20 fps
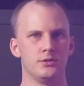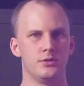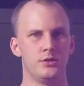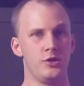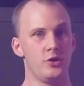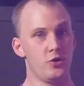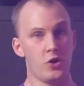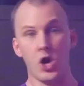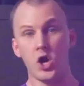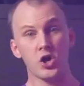
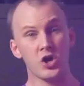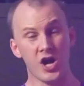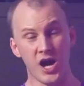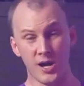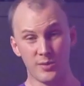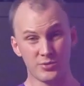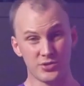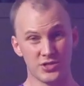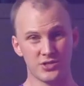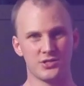there are
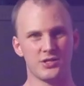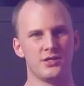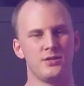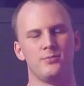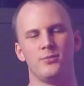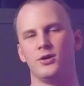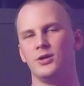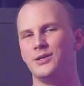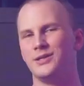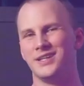options on the
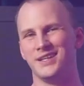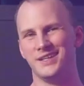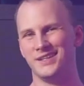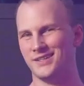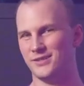market,